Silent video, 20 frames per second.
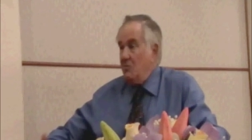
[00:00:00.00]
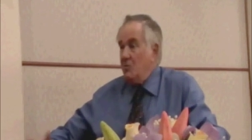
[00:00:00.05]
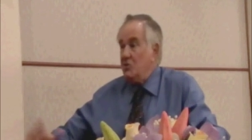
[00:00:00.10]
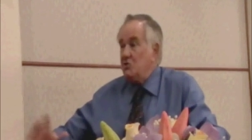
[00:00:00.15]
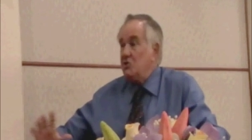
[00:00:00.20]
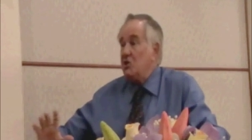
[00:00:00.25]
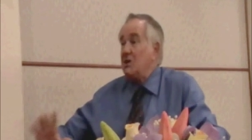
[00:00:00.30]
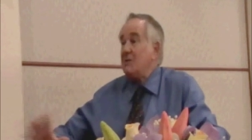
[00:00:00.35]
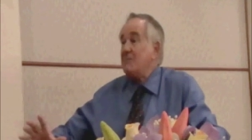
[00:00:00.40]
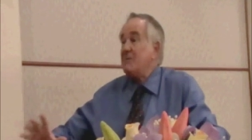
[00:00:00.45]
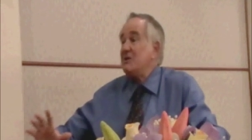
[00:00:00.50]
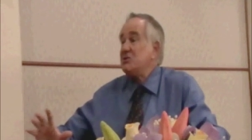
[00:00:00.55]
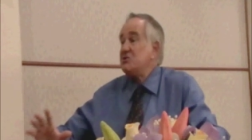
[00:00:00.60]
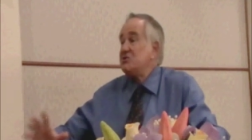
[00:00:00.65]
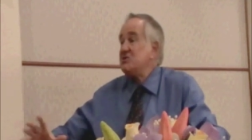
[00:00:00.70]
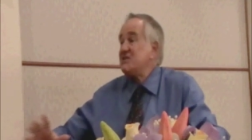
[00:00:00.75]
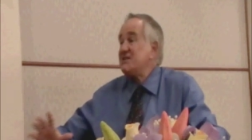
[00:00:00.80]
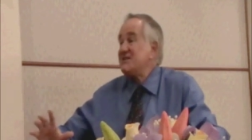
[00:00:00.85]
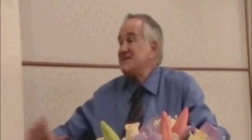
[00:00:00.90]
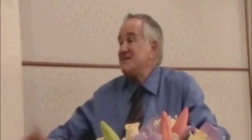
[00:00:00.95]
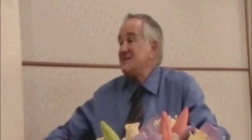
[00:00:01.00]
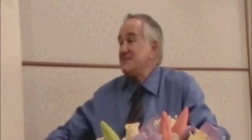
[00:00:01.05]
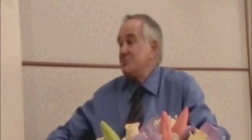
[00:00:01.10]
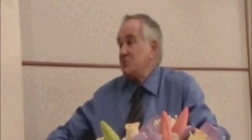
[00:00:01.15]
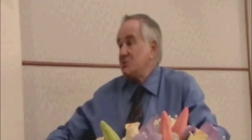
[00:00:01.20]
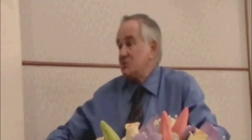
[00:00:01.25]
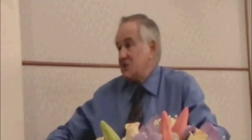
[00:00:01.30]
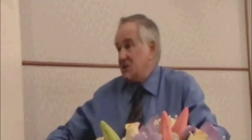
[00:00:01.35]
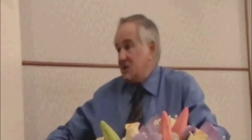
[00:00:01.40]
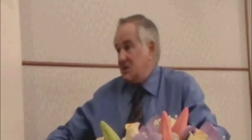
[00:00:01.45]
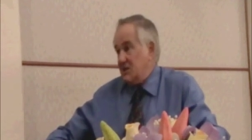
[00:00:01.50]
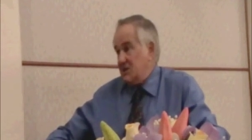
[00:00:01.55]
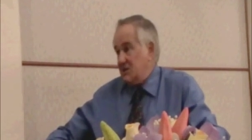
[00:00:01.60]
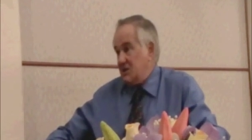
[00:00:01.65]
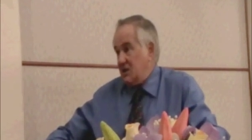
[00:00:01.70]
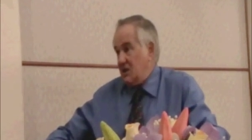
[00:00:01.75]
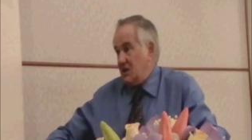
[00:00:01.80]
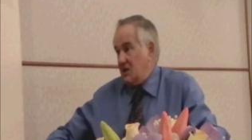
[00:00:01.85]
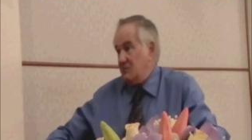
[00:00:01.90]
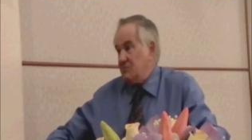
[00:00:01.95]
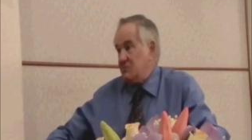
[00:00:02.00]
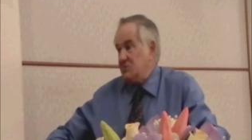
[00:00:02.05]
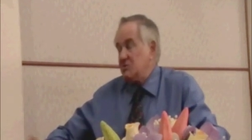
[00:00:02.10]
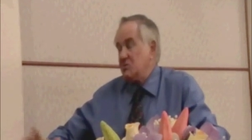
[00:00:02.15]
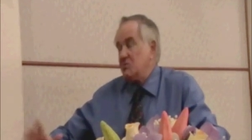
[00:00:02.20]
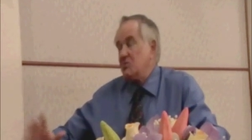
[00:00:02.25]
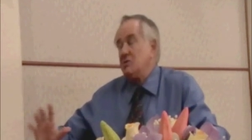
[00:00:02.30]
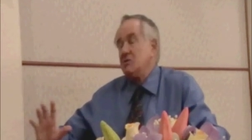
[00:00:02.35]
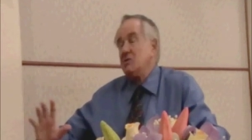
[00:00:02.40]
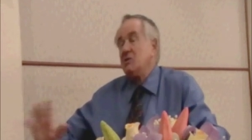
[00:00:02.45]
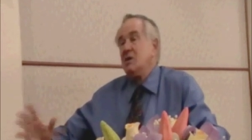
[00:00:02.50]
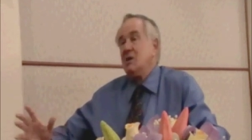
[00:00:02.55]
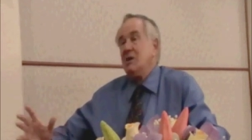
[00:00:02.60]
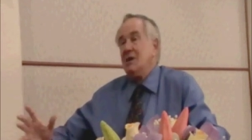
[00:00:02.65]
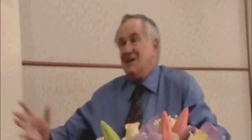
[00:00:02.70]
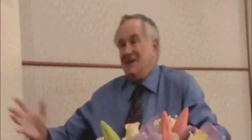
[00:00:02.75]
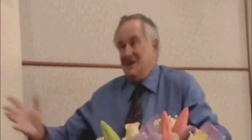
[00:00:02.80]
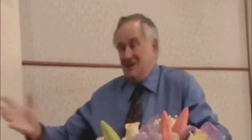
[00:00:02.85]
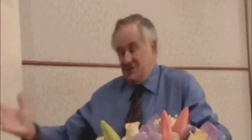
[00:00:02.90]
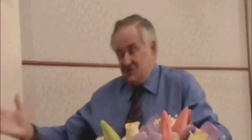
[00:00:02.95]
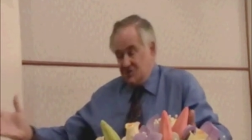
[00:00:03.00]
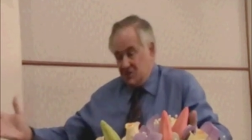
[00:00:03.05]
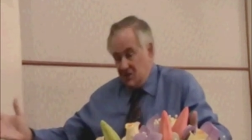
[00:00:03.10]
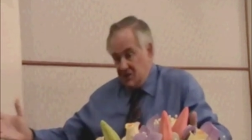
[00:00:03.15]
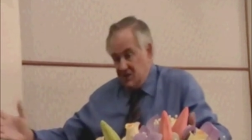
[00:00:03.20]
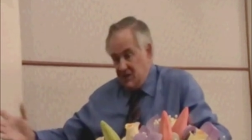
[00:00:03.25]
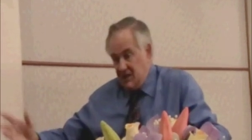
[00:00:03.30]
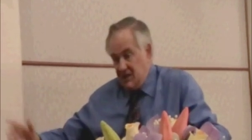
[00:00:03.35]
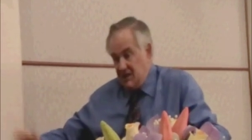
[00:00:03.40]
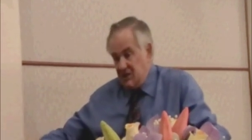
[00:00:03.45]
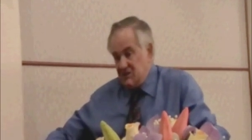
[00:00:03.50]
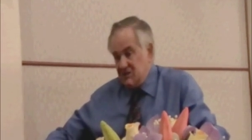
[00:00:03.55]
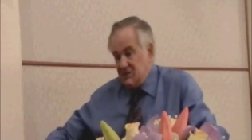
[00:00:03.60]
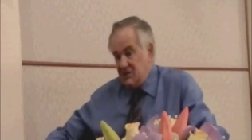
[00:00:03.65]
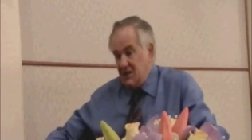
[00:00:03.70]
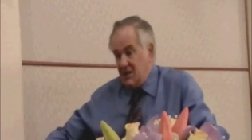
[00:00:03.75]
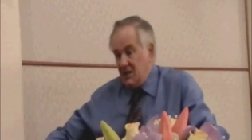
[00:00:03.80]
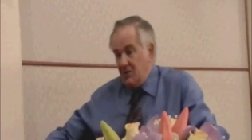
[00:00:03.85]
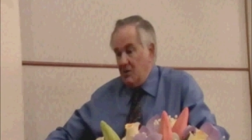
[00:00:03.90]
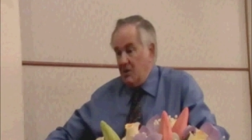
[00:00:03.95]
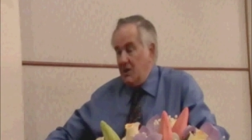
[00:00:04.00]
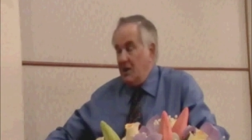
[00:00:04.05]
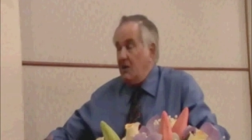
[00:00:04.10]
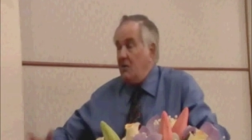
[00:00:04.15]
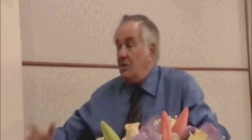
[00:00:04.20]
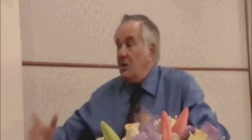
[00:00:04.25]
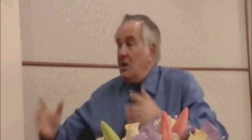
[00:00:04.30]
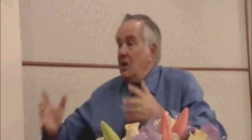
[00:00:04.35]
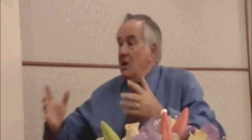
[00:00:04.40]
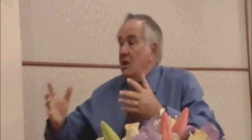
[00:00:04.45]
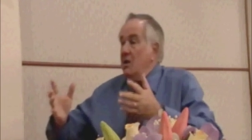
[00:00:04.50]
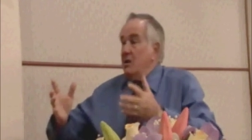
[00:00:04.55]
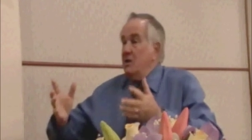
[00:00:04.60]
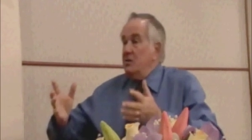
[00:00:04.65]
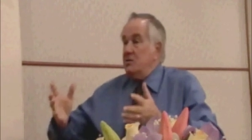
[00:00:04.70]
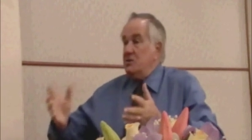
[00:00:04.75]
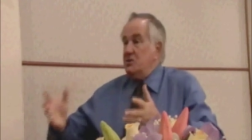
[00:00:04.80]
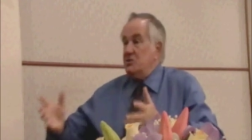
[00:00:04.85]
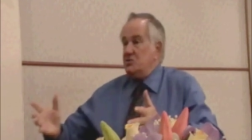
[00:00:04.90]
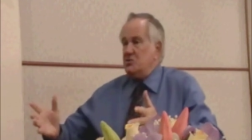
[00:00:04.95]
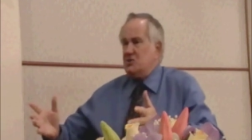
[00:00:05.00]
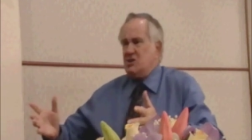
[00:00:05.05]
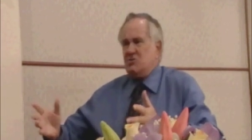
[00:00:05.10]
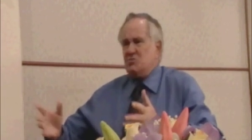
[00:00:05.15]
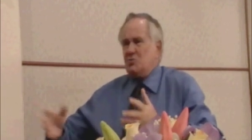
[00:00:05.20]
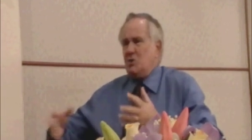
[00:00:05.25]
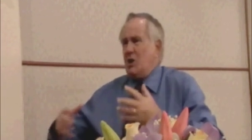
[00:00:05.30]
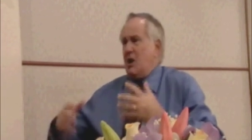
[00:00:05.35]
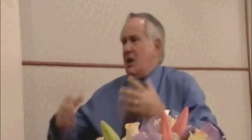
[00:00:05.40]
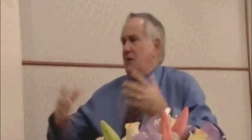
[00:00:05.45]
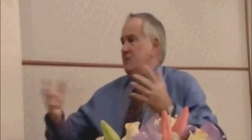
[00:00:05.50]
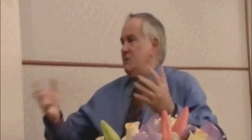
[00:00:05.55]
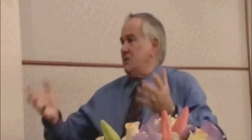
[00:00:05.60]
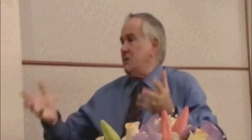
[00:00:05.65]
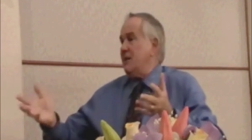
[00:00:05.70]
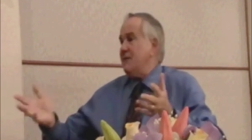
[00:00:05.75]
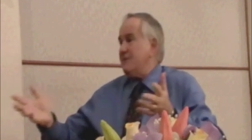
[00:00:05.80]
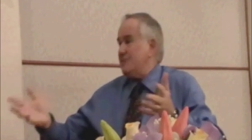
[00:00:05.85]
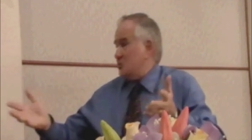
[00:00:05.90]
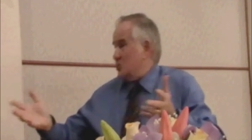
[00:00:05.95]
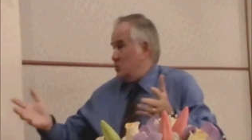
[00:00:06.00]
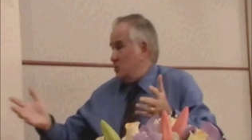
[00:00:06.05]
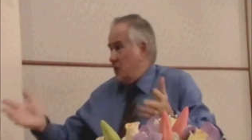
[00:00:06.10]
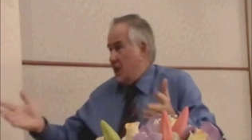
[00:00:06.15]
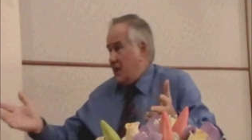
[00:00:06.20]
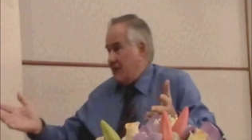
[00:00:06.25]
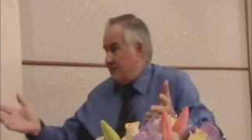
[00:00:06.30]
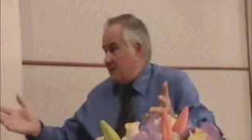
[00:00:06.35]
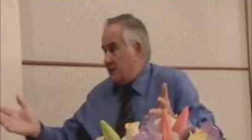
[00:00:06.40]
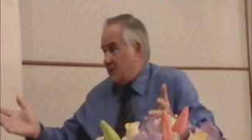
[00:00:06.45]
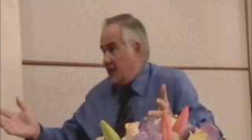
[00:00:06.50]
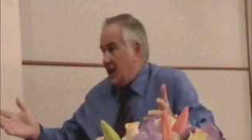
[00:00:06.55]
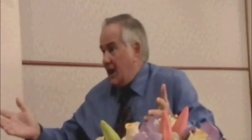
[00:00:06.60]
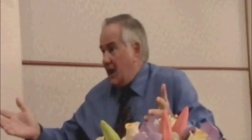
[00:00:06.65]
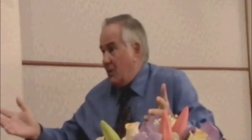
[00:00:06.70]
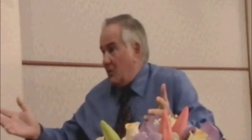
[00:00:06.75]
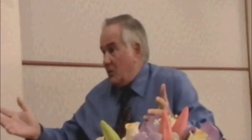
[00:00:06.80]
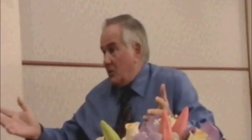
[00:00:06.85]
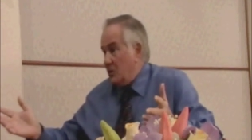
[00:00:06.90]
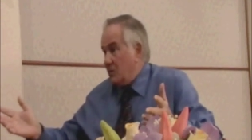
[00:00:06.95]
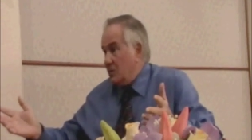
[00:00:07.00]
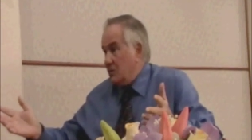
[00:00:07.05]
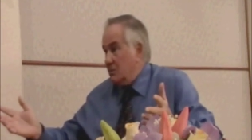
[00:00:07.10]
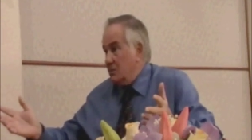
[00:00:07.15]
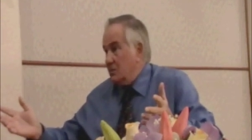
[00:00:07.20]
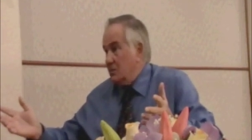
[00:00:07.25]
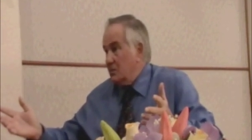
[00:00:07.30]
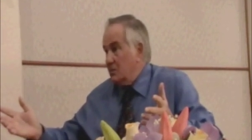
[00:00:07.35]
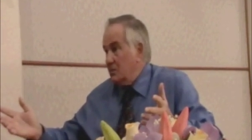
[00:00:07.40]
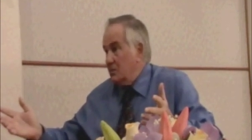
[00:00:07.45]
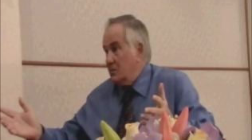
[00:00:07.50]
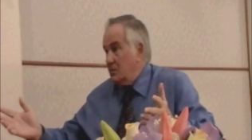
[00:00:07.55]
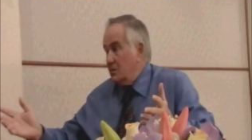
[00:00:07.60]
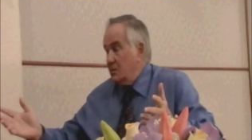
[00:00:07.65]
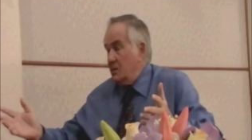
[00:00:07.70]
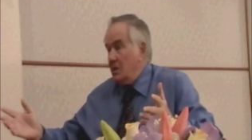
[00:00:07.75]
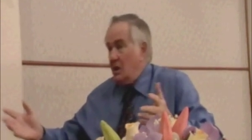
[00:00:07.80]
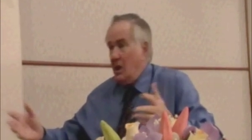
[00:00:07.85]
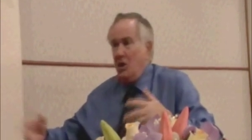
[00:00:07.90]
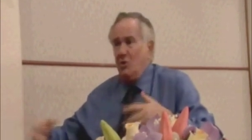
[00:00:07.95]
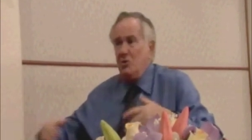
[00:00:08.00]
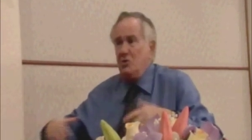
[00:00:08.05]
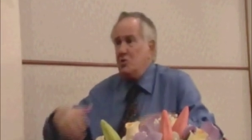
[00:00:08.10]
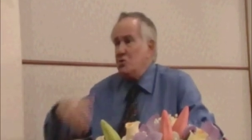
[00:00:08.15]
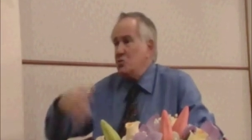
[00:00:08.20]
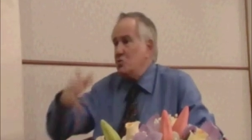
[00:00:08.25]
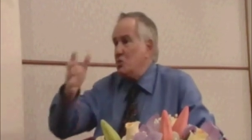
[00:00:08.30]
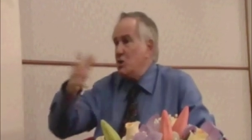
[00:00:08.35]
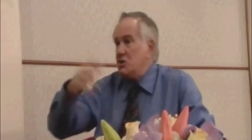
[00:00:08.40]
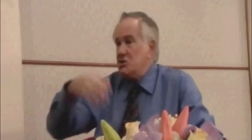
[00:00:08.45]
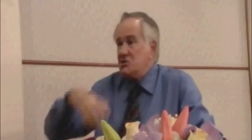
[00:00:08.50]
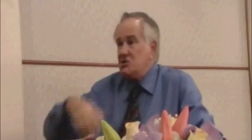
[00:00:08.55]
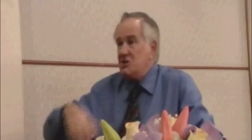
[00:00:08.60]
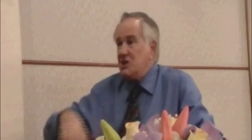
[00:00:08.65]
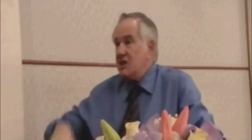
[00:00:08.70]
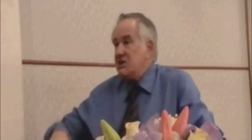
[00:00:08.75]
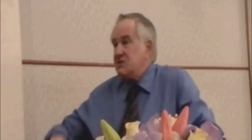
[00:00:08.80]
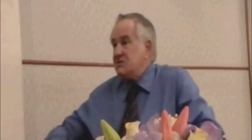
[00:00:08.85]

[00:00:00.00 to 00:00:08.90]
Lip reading: We talk about 60% of the time, so it's going to take us an hour. Now, the teacher says, well, I would never do that for an hour. I only do question and